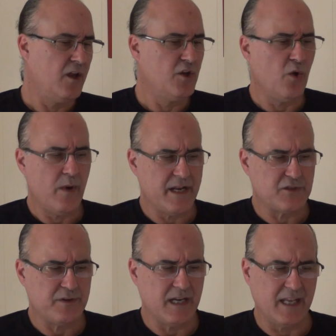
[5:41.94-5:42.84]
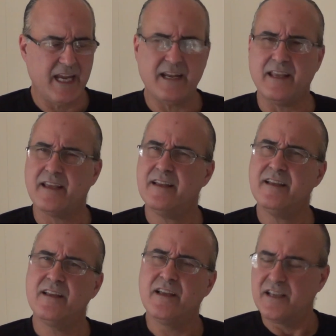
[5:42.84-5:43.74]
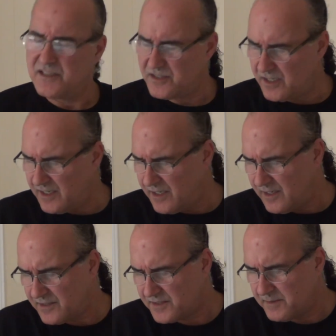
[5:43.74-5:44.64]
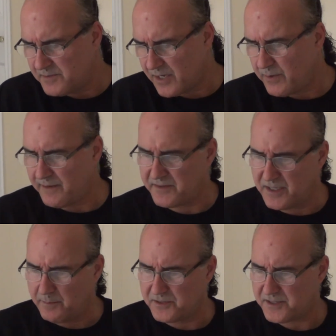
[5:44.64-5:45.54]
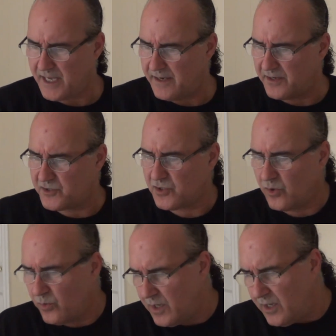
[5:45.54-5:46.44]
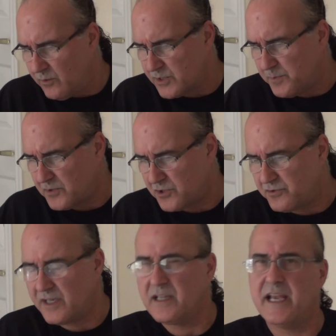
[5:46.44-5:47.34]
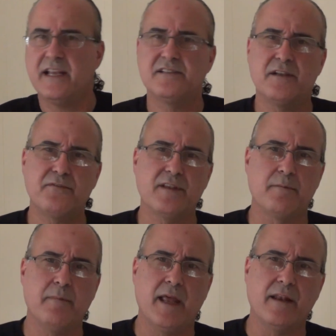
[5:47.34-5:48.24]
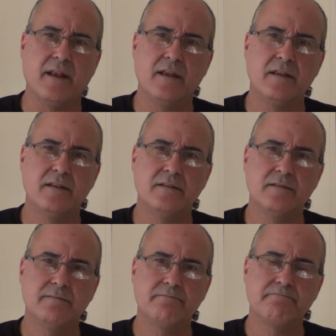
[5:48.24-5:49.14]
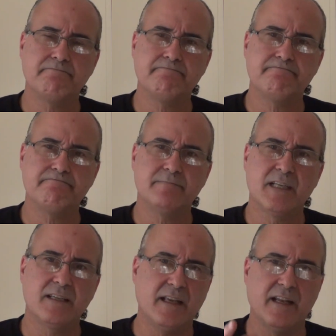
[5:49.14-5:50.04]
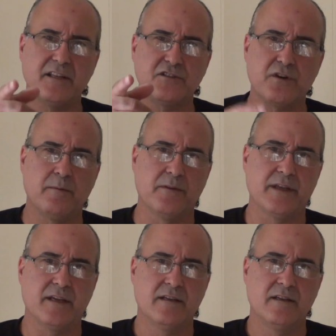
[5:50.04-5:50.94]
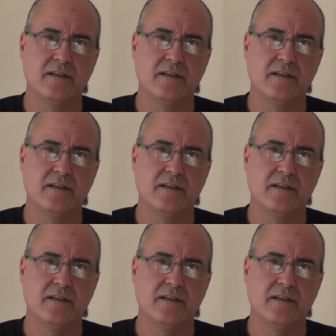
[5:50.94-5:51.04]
No way to treat a lady, huh? Seems like we have a double standard, so we're supposed to treat ladies different than men, huh? Getting into trouble there.